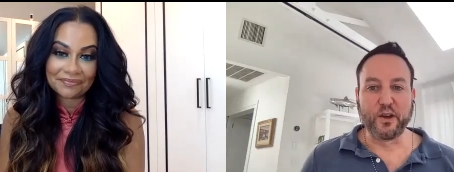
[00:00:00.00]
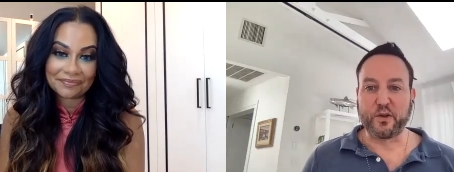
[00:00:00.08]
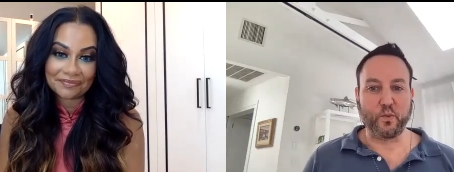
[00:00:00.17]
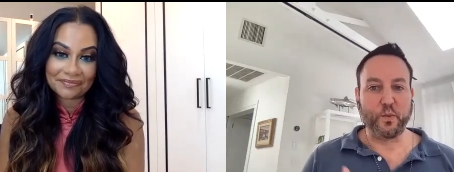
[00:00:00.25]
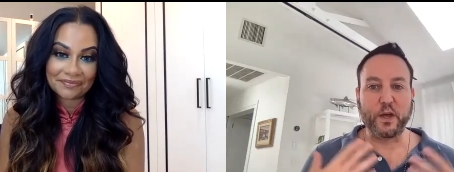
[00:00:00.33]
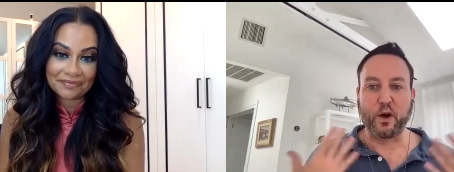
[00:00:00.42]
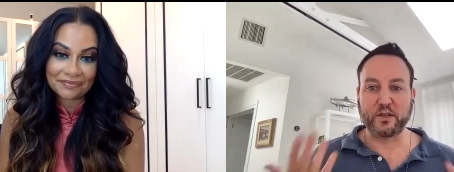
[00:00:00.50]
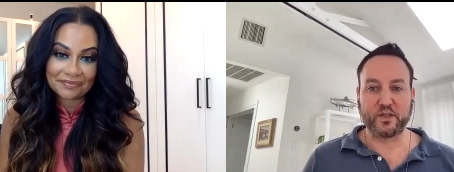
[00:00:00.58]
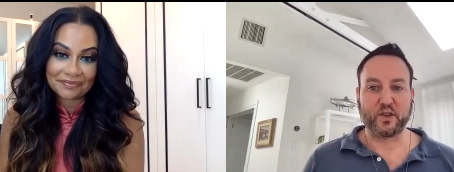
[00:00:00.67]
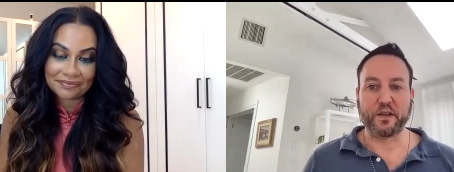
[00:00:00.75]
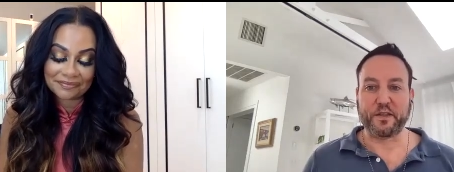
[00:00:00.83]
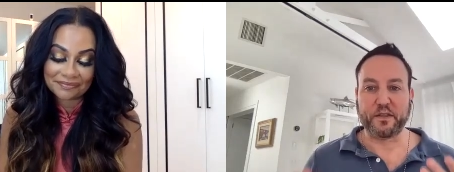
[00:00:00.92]
Speaker 1: look, we all
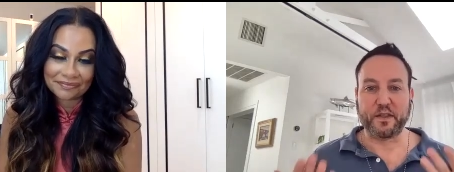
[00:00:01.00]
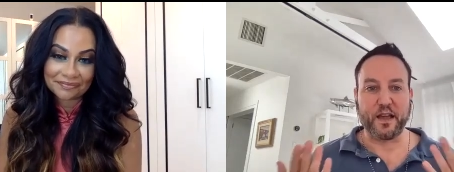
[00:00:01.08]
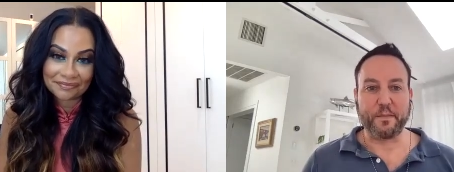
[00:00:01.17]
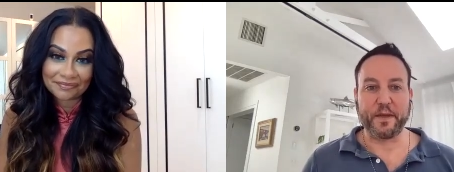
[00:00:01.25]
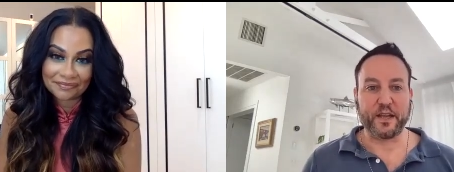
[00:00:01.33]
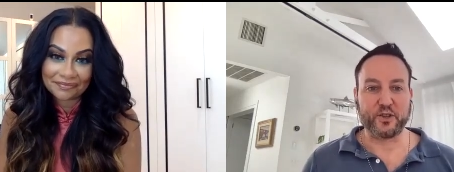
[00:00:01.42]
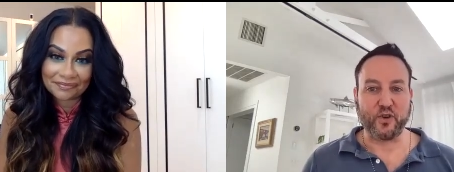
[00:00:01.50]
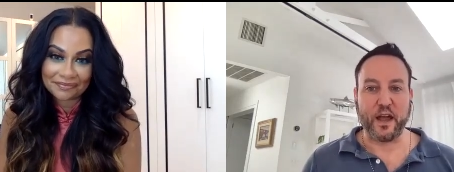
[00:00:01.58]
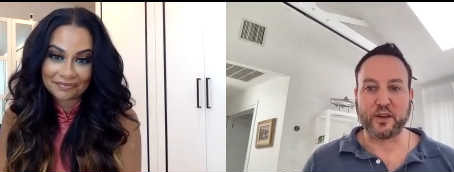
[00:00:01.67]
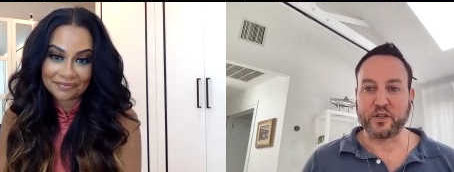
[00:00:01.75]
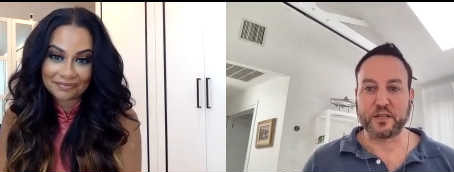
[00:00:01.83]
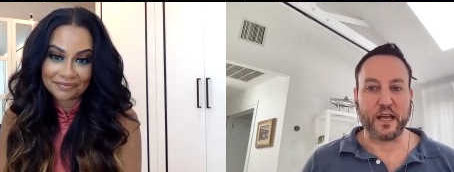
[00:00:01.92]
saw the coming
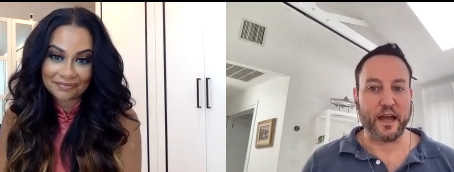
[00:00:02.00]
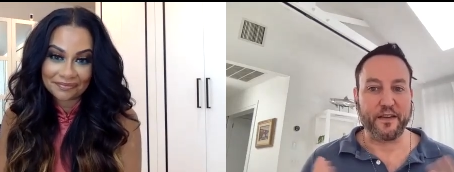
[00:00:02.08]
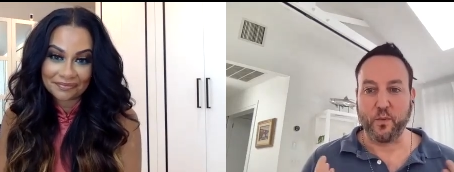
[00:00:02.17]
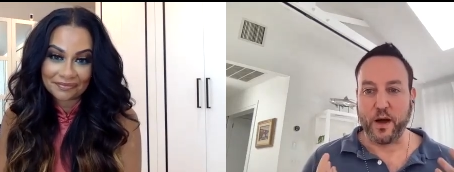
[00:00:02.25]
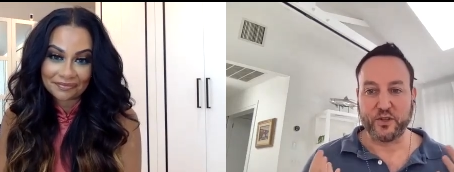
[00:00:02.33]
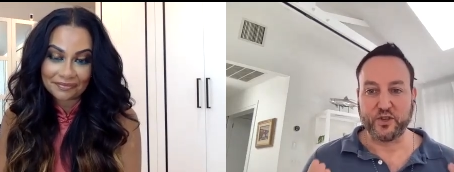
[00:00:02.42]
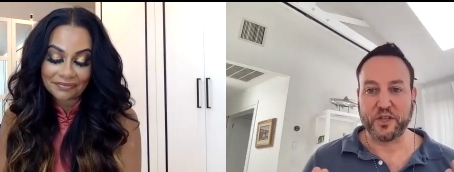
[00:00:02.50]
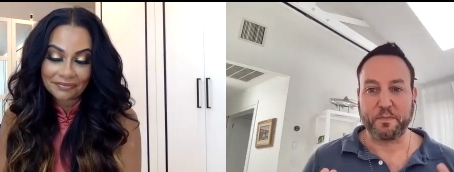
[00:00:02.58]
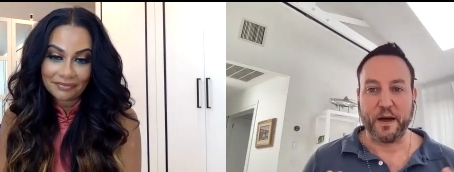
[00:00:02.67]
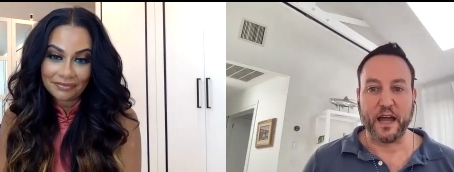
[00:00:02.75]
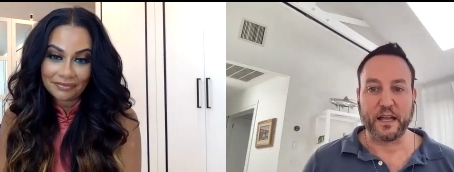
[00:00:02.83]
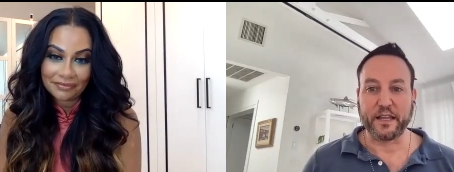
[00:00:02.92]
attractions. I've watched the
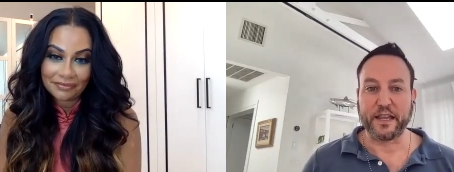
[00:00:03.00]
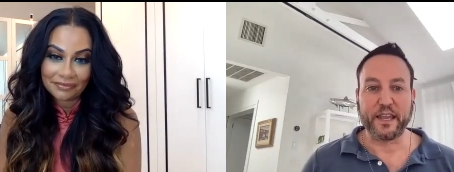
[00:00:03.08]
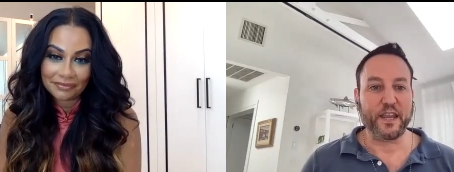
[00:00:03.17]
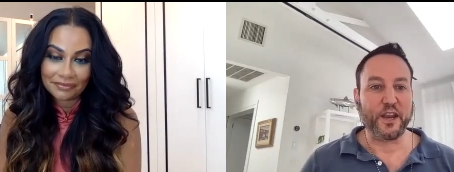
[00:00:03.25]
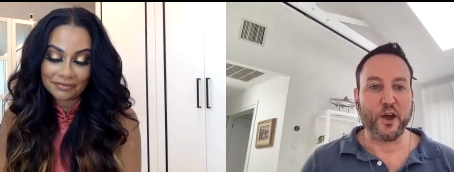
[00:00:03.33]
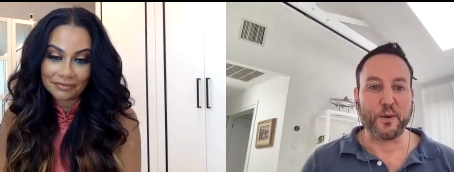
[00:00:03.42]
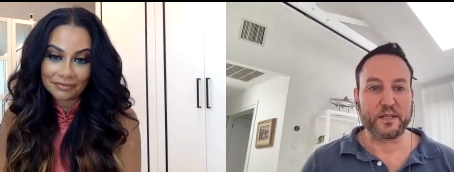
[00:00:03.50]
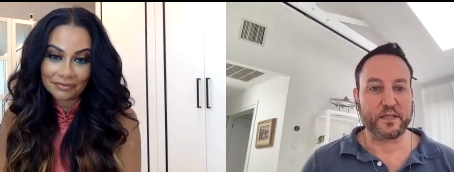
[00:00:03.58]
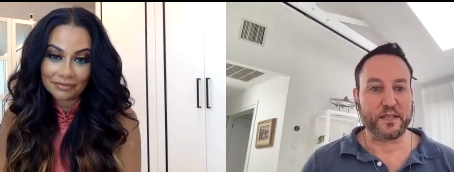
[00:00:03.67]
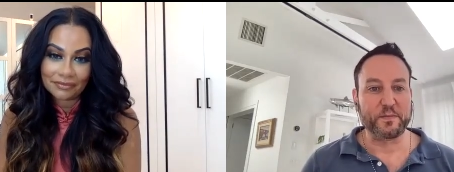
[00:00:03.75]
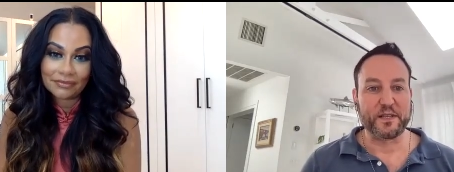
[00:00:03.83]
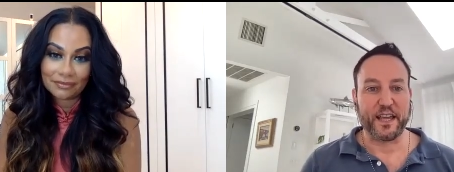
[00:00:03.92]
pilot. You know, it
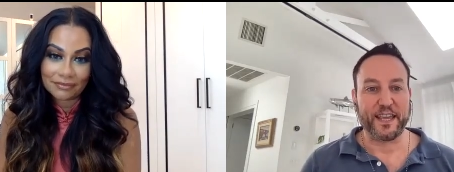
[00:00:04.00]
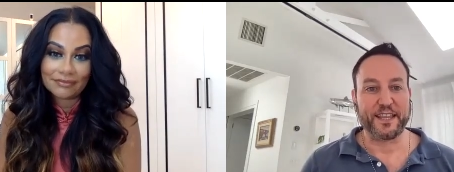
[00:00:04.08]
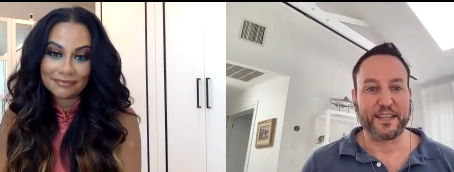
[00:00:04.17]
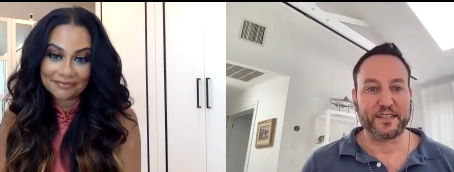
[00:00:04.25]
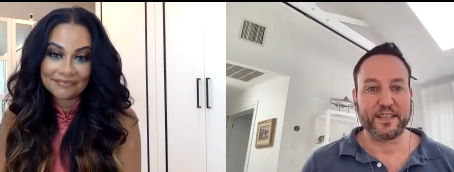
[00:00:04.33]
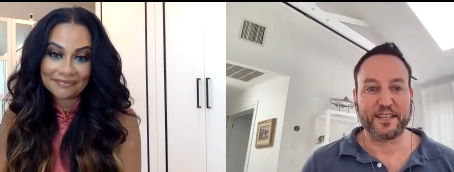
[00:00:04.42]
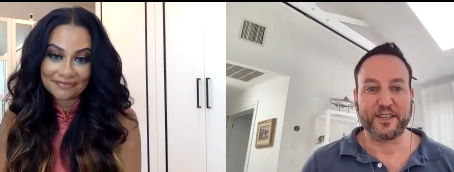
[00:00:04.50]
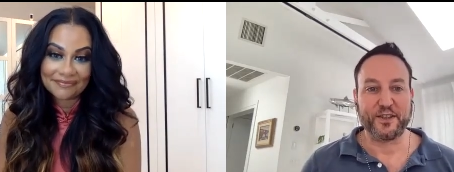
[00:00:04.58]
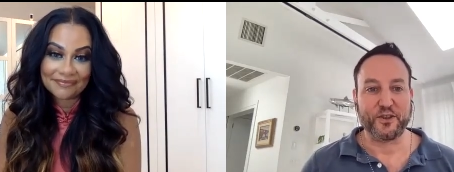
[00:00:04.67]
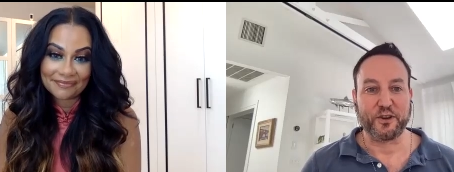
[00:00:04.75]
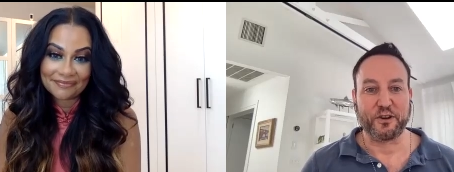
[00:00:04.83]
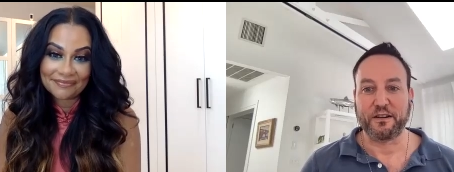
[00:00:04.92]
seems like this
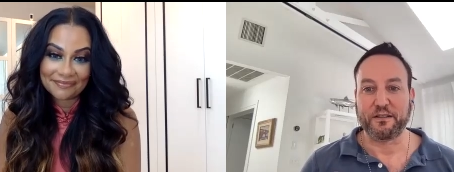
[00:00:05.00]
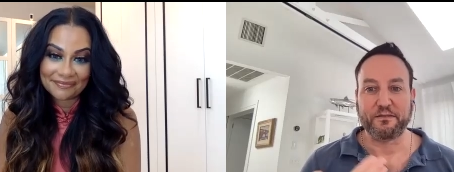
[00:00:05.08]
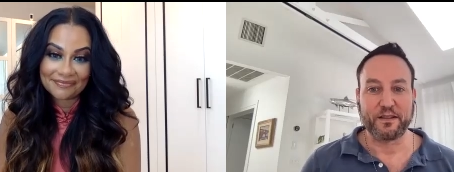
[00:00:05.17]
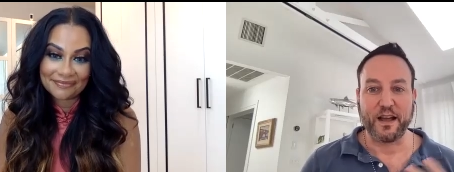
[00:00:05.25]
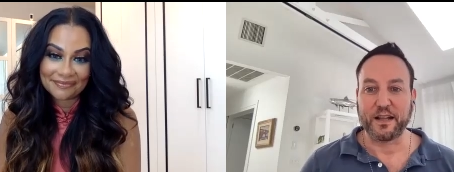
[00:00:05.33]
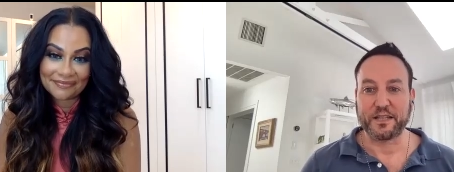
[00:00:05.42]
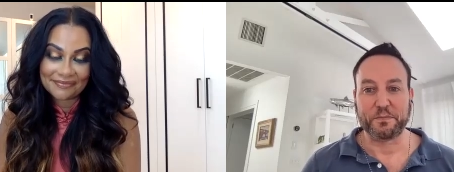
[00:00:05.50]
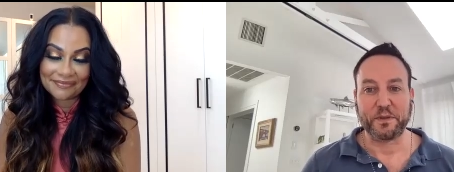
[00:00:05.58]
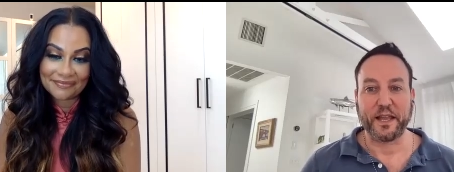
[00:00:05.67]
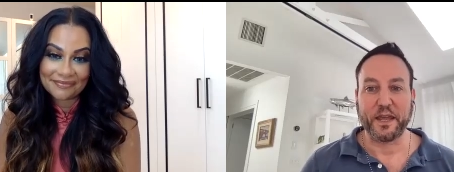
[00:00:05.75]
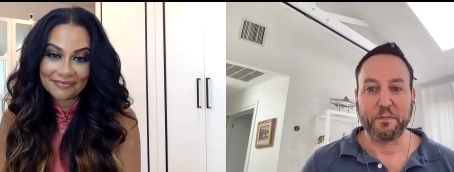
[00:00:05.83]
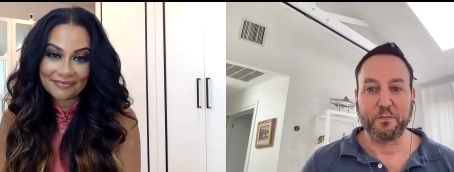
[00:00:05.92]
season you're
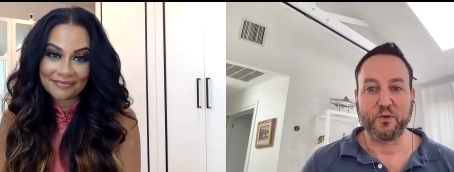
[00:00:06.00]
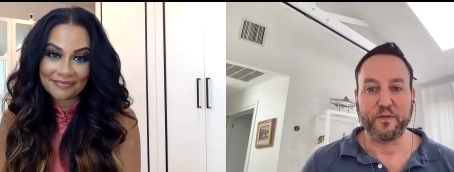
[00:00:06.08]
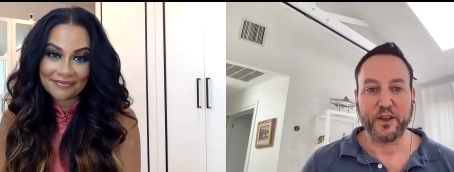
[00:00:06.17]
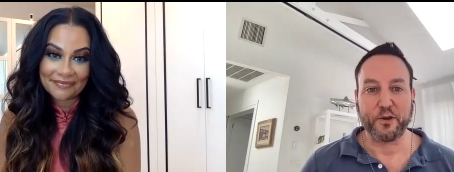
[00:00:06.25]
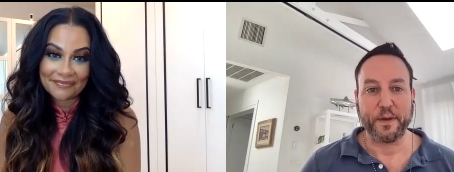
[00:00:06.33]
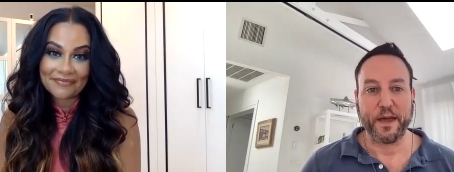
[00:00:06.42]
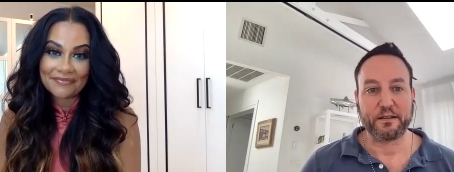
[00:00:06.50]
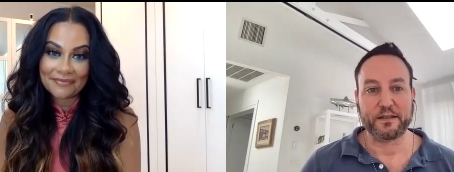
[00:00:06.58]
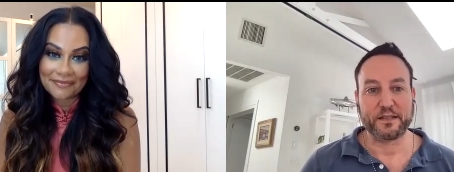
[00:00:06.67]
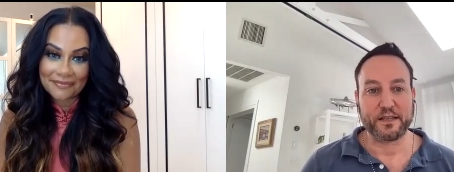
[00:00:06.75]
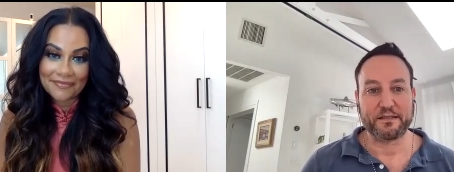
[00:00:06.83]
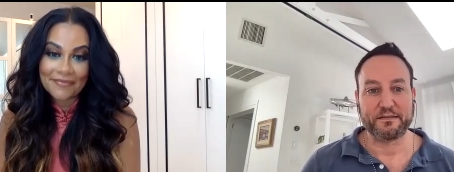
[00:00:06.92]
contemplating moving your
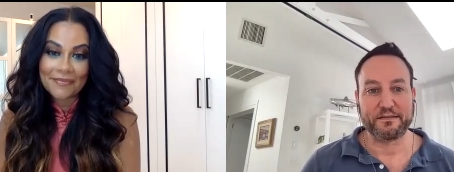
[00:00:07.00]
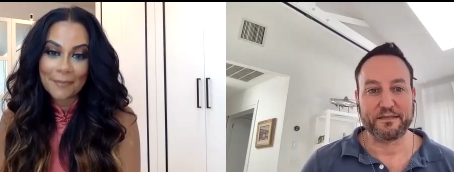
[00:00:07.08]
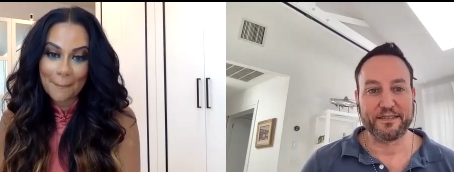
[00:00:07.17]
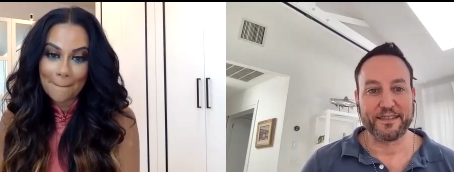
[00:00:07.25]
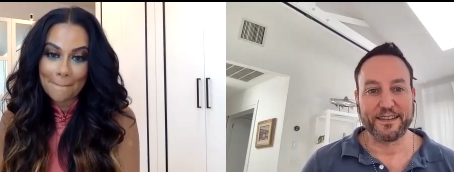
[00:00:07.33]
parents in.